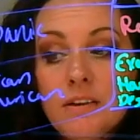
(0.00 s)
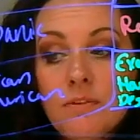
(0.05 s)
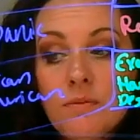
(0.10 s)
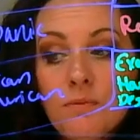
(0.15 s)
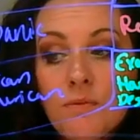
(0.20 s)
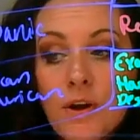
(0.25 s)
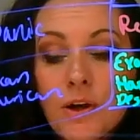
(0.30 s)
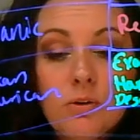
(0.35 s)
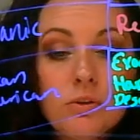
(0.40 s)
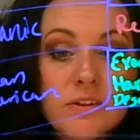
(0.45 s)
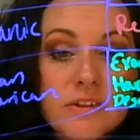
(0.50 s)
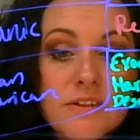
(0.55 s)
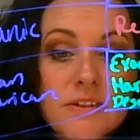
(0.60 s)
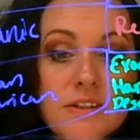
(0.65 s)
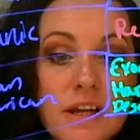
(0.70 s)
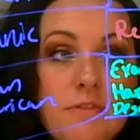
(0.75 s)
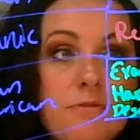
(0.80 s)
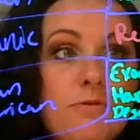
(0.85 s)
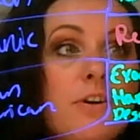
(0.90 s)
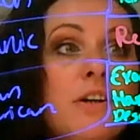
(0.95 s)
federal and
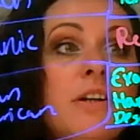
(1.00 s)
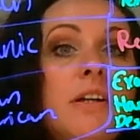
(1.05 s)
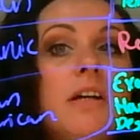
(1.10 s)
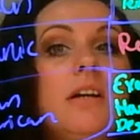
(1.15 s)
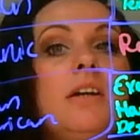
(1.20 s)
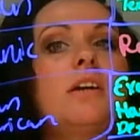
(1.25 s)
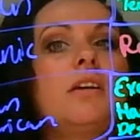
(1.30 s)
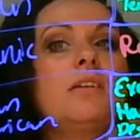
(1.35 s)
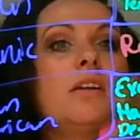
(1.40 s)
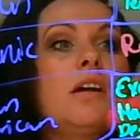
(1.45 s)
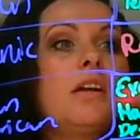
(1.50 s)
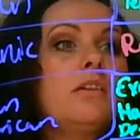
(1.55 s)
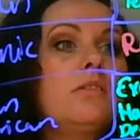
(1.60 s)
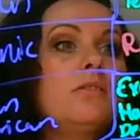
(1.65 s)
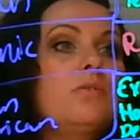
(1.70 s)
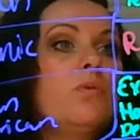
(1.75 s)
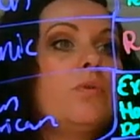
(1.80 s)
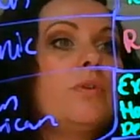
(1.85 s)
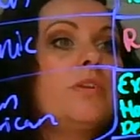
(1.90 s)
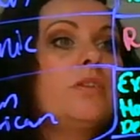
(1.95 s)
state funding, and that is
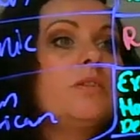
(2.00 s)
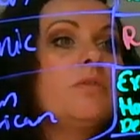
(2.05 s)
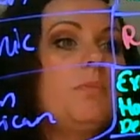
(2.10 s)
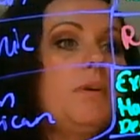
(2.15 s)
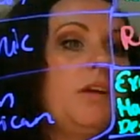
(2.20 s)
going to be